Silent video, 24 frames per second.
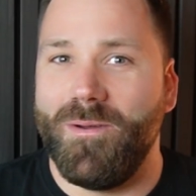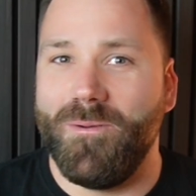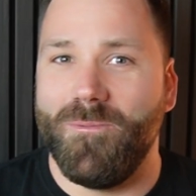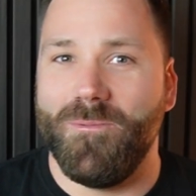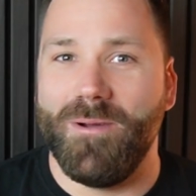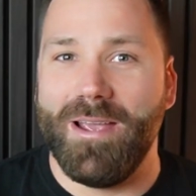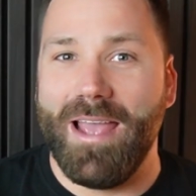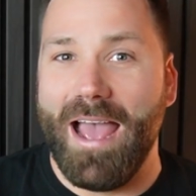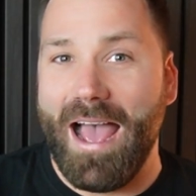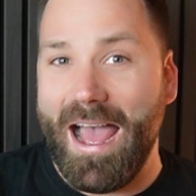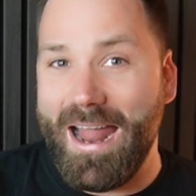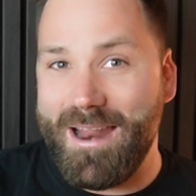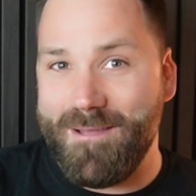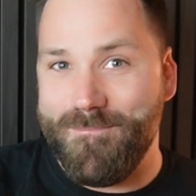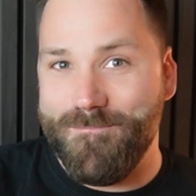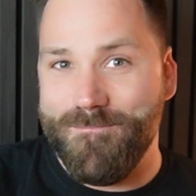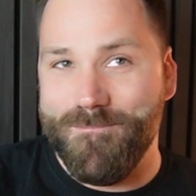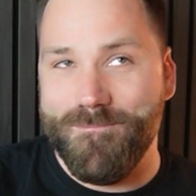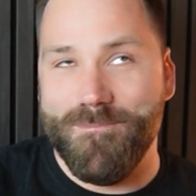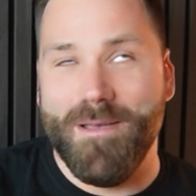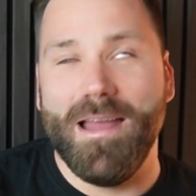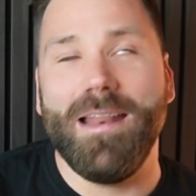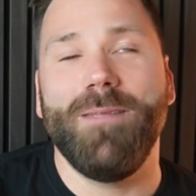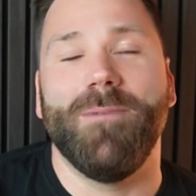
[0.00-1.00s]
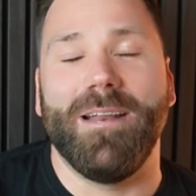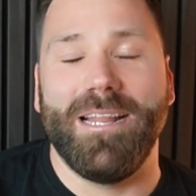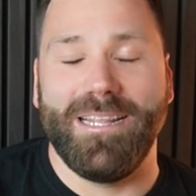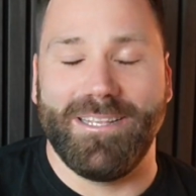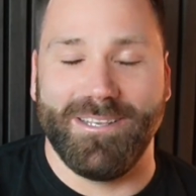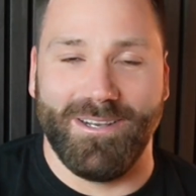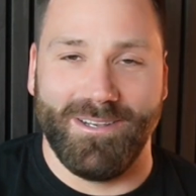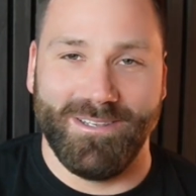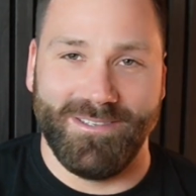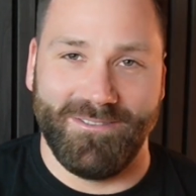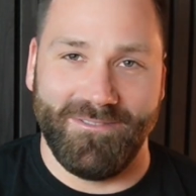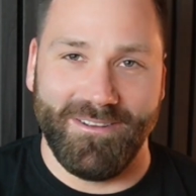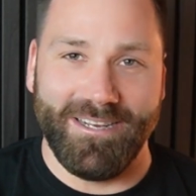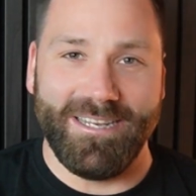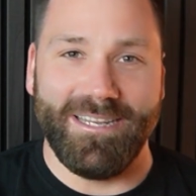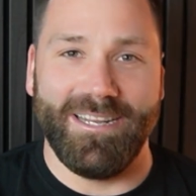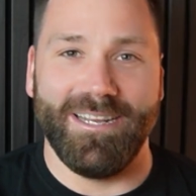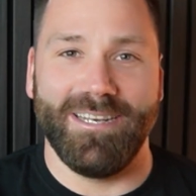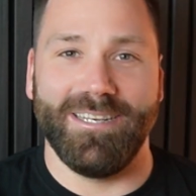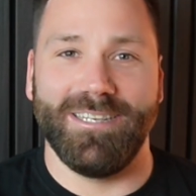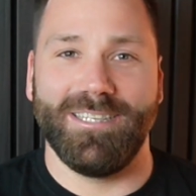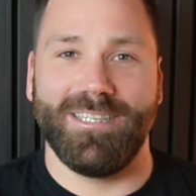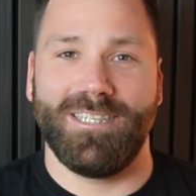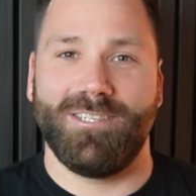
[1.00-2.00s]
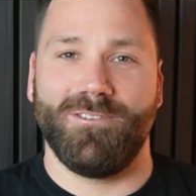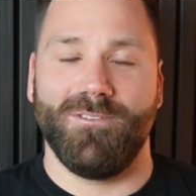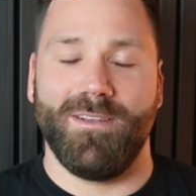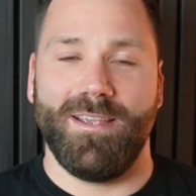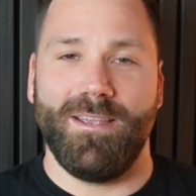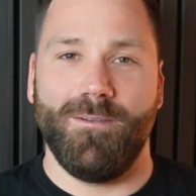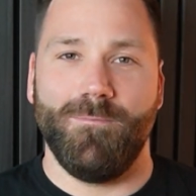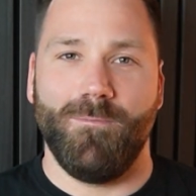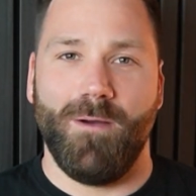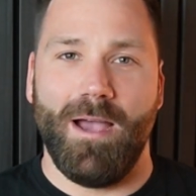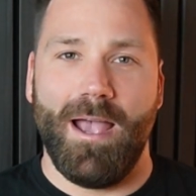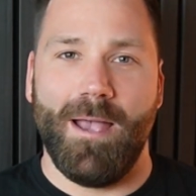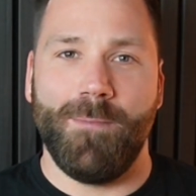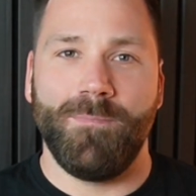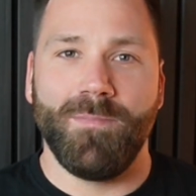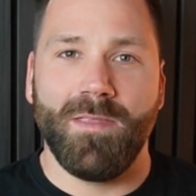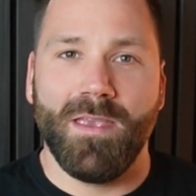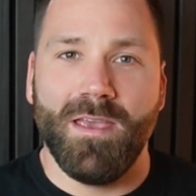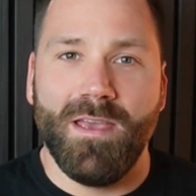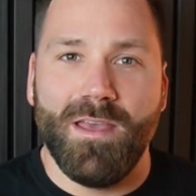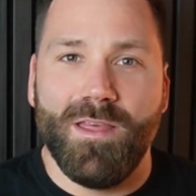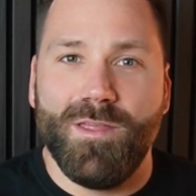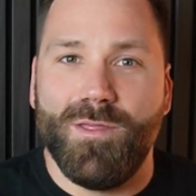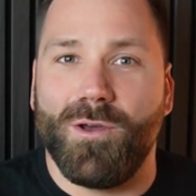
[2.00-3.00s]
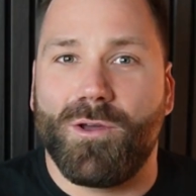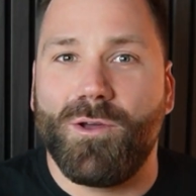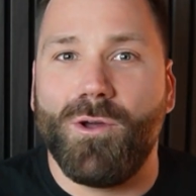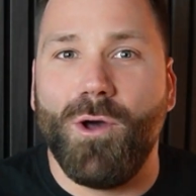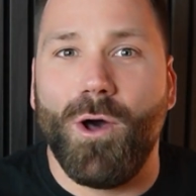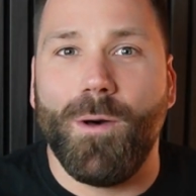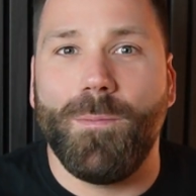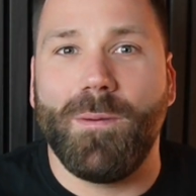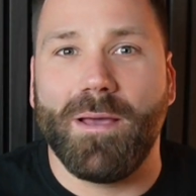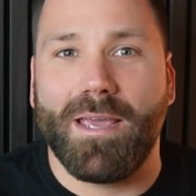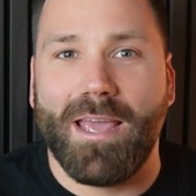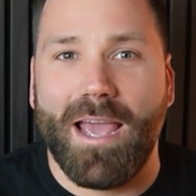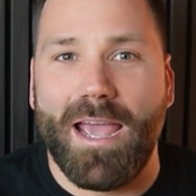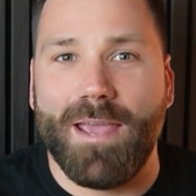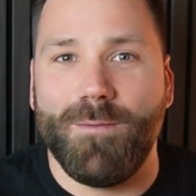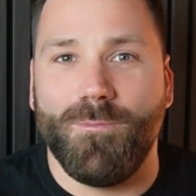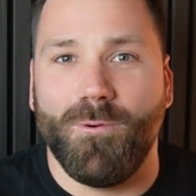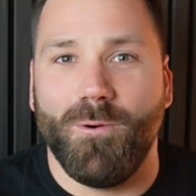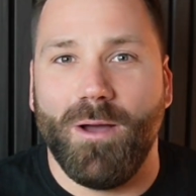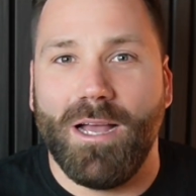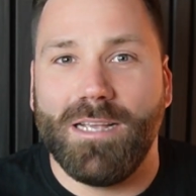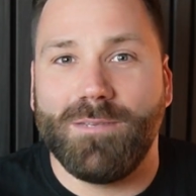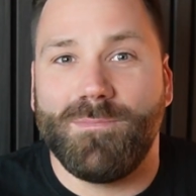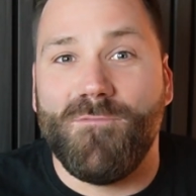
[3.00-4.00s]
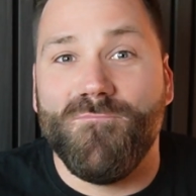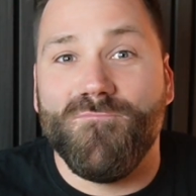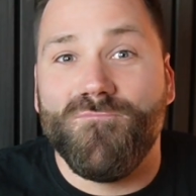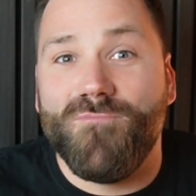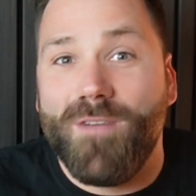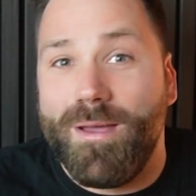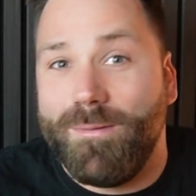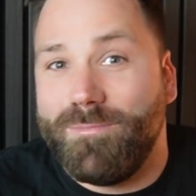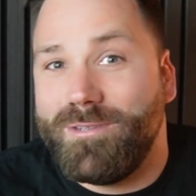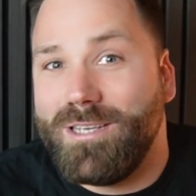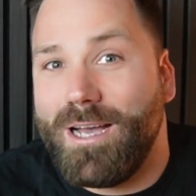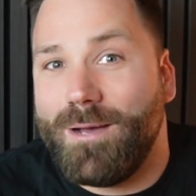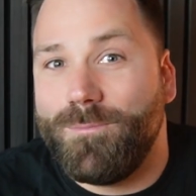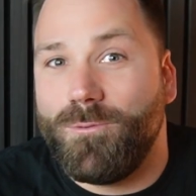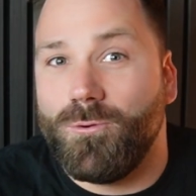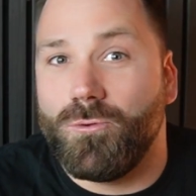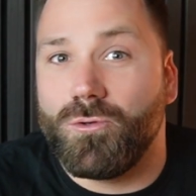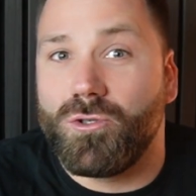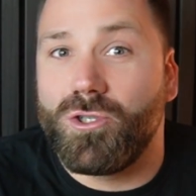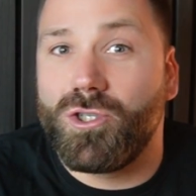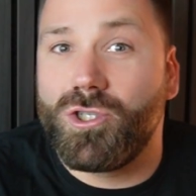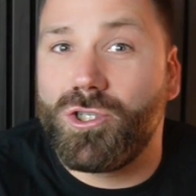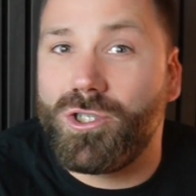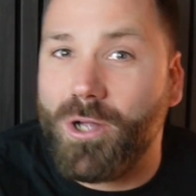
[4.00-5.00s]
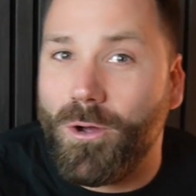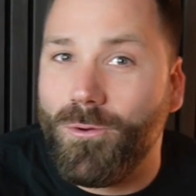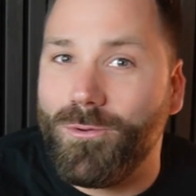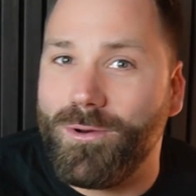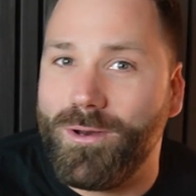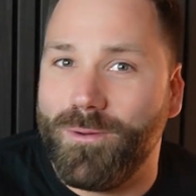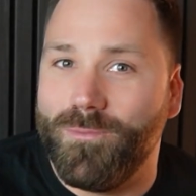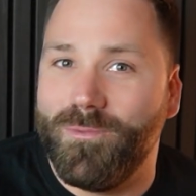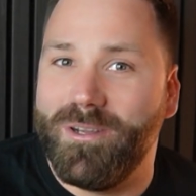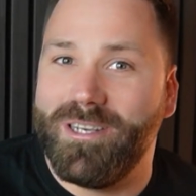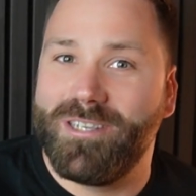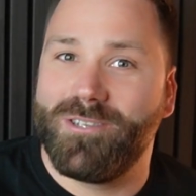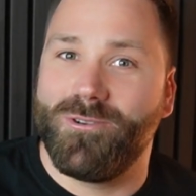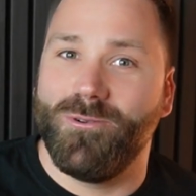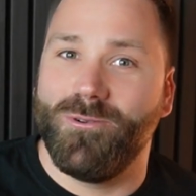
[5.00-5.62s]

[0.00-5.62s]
We had it many times within the industry where the copper cable has been ripped up or stolen, which